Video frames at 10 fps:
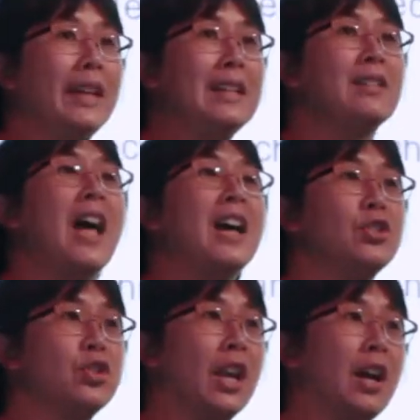these
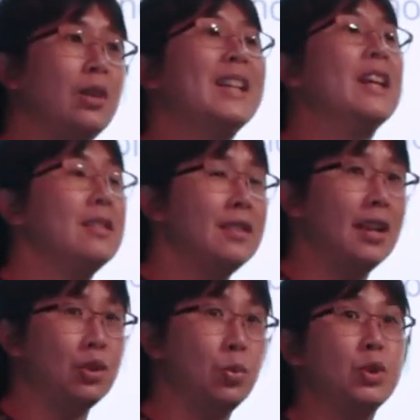large-scale data
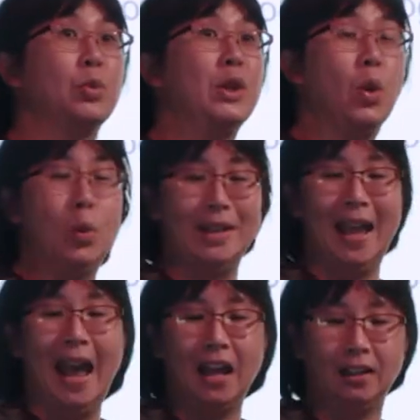sets, which we call an
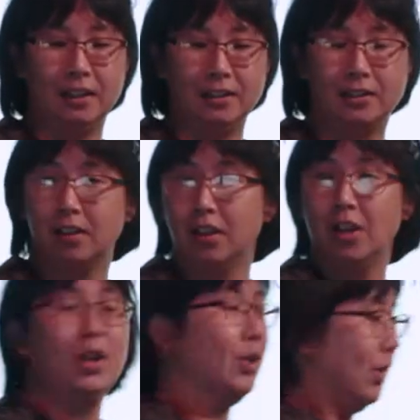atlas.
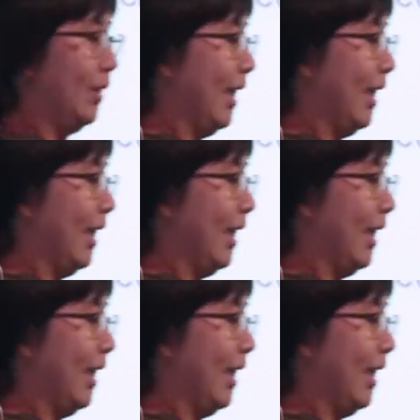So